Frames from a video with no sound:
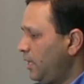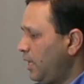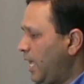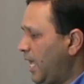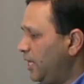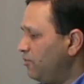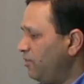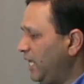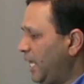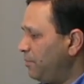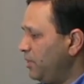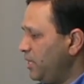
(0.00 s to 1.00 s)
and
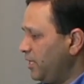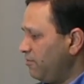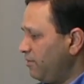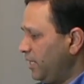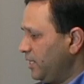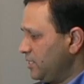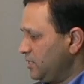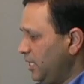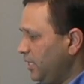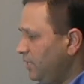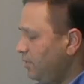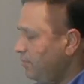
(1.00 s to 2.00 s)
reliability aware
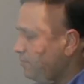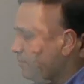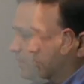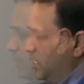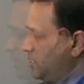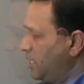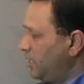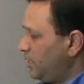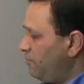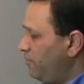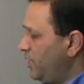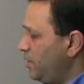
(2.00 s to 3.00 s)
design. So these are
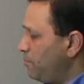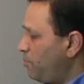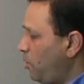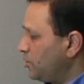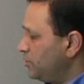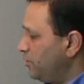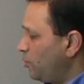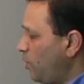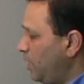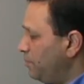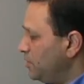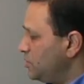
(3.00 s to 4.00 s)
very important
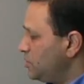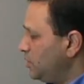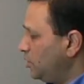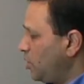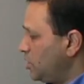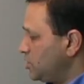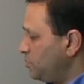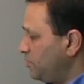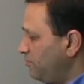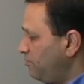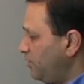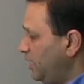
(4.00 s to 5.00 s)
requirements in the concept
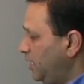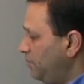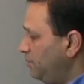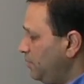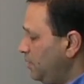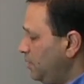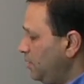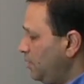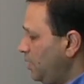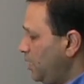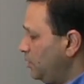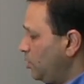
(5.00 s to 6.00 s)
of, uh,
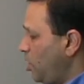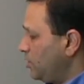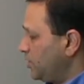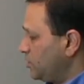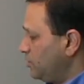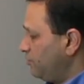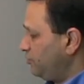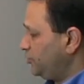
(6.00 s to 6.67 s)
in the context of